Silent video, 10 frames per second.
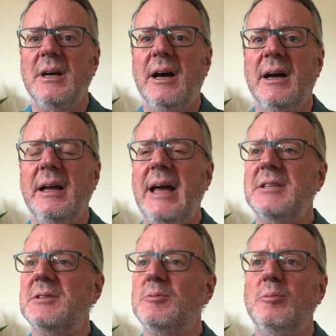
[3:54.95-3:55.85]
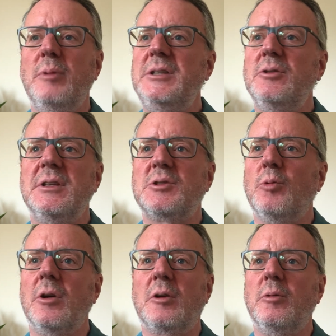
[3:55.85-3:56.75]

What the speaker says: As we do this work,